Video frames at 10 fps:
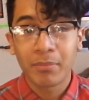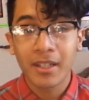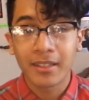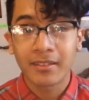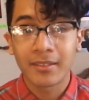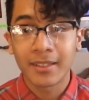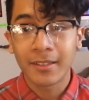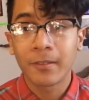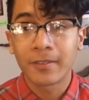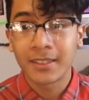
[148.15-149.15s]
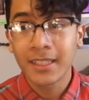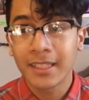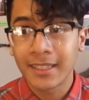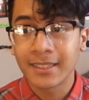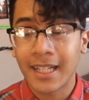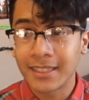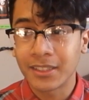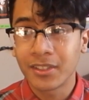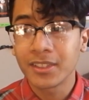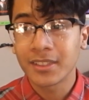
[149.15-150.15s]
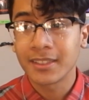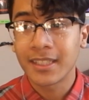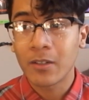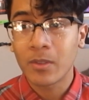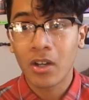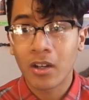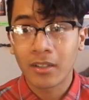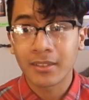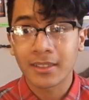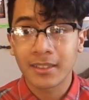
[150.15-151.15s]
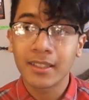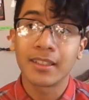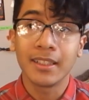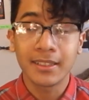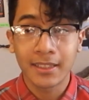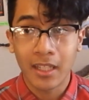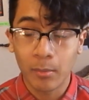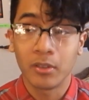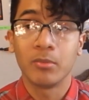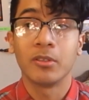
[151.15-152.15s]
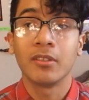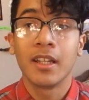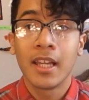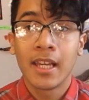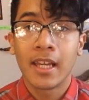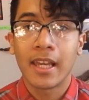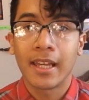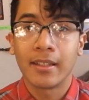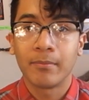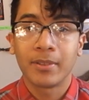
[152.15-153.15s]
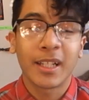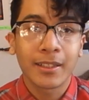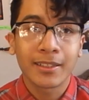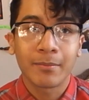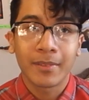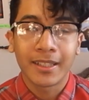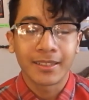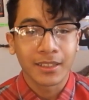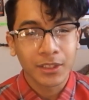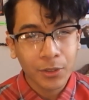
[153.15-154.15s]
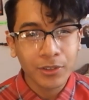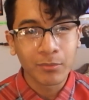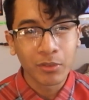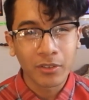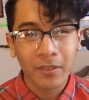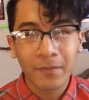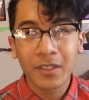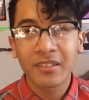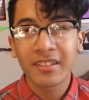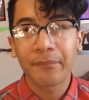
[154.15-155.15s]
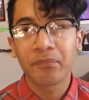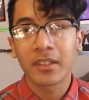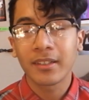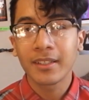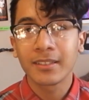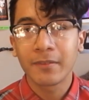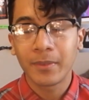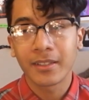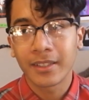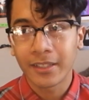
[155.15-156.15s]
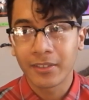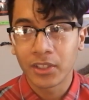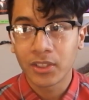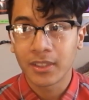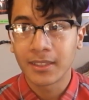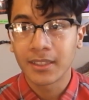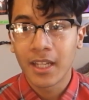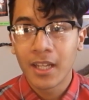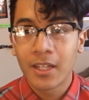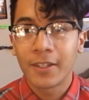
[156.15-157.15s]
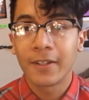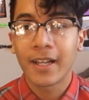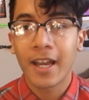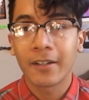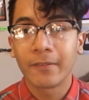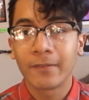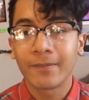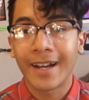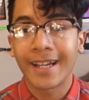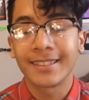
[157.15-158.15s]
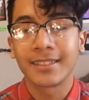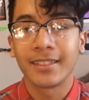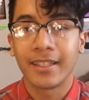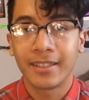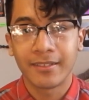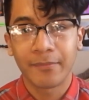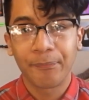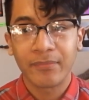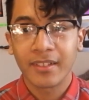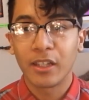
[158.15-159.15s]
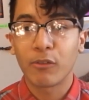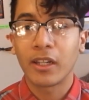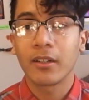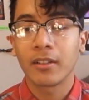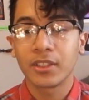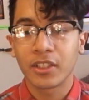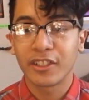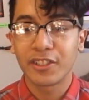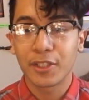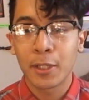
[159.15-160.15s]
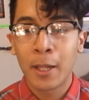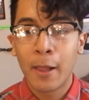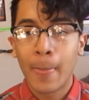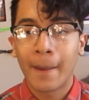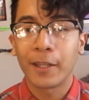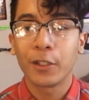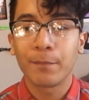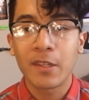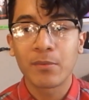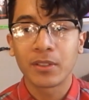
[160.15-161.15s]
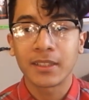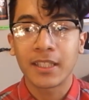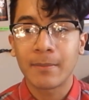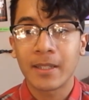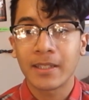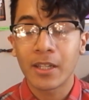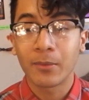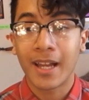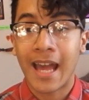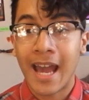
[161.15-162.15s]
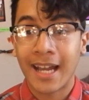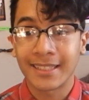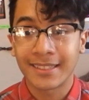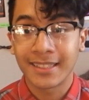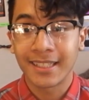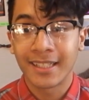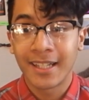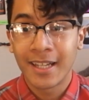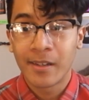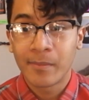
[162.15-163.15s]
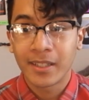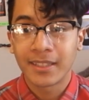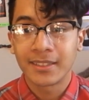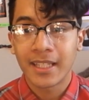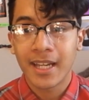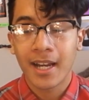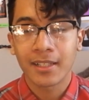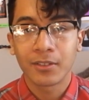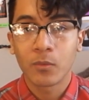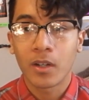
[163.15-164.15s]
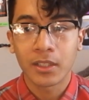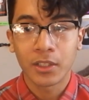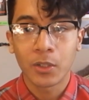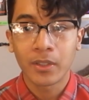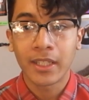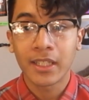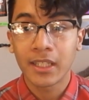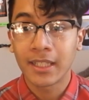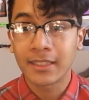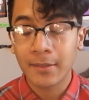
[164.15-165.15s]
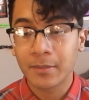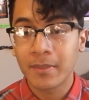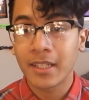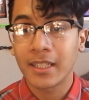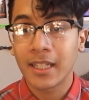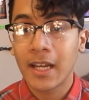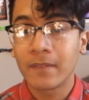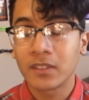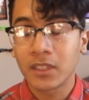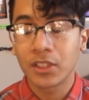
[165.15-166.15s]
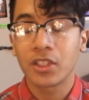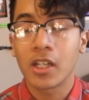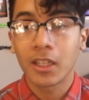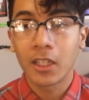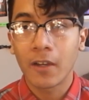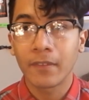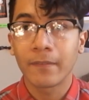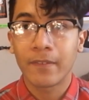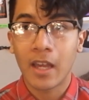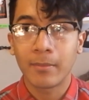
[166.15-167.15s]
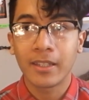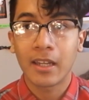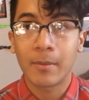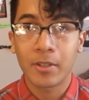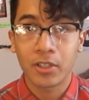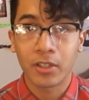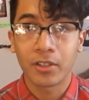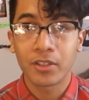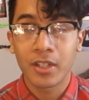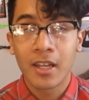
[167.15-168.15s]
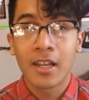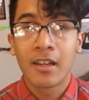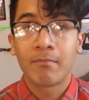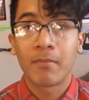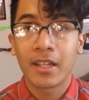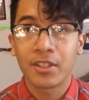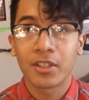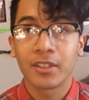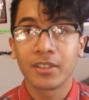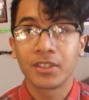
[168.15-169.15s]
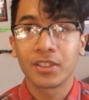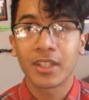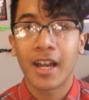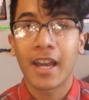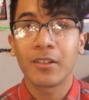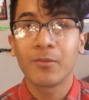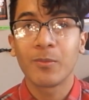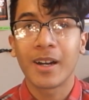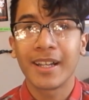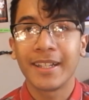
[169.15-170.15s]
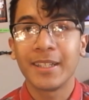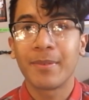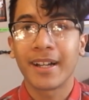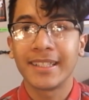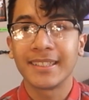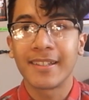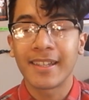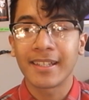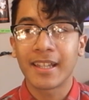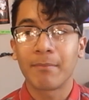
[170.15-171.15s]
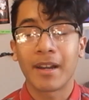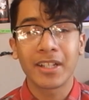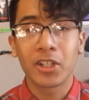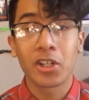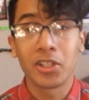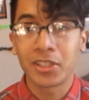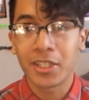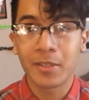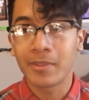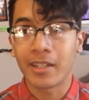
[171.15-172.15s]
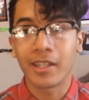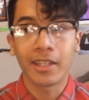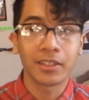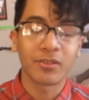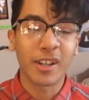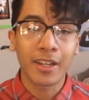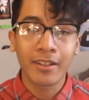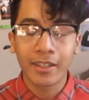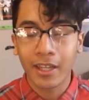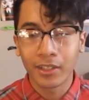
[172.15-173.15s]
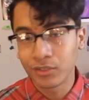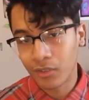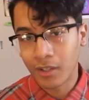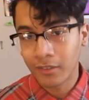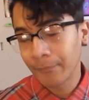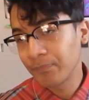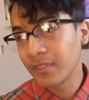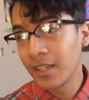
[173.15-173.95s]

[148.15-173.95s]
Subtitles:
But the thing with sinning is, as a Christian, is that we all sin. It's inevitable, but that doesn't mean it's excusable. You feel, the thing with being a gay Christian is you're kind of isolated. Like when I go to church, I know people see me, they don't ask because they kind of don't want to know and they accept me, and I have such a loving family at my church. My church, I don't want anybody to think that my church is teaching me that gay is right, gay is wrong.